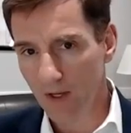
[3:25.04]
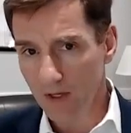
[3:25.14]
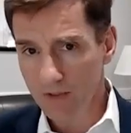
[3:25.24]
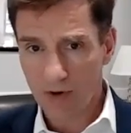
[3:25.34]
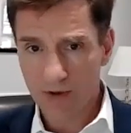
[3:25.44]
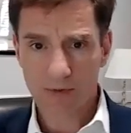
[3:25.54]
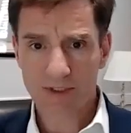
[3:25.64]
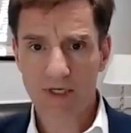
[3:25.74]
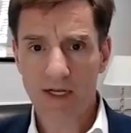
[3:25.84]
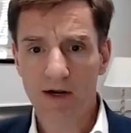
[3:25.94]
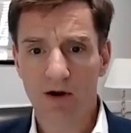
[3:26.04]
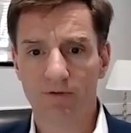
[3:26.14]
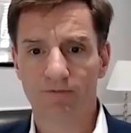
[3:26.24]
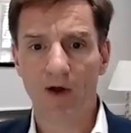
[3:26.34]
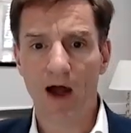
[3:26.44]
So as we sit here
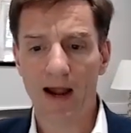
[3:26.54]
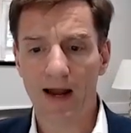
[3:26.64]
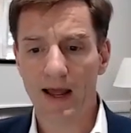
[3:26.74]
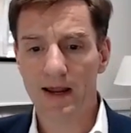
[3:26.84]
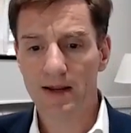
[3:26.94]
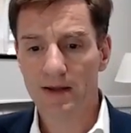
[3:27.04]
on Friday,